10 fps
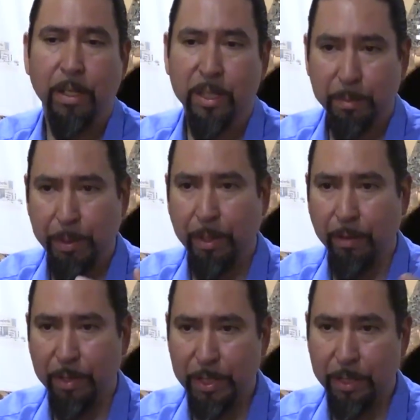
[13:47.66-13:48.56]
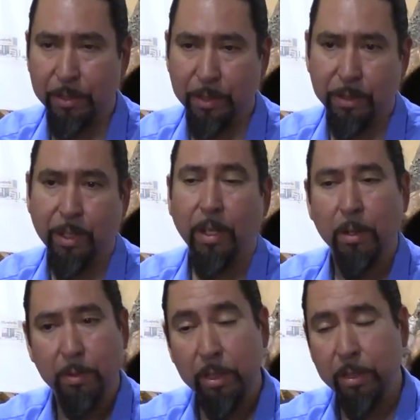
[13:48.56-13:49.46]
Spirit of the Senses,
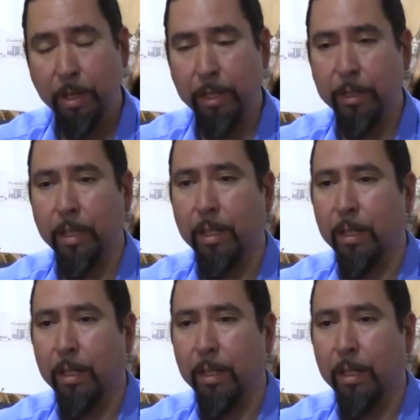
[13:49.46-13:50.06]
which is great.